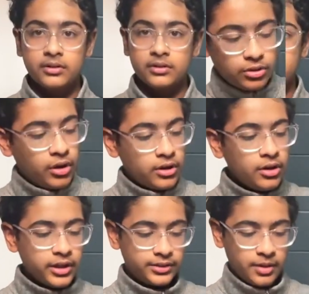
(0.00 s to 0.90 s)
So
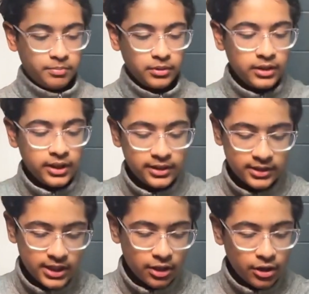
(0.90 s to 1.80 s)
another example is
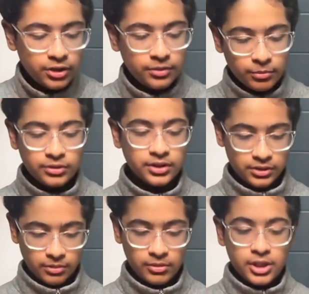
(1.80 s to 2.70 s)
the Earth-Moon
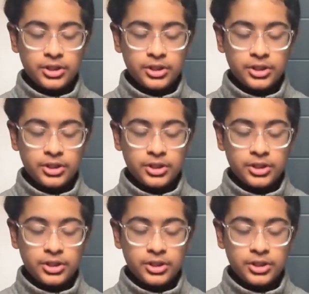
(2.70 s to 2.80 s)
system.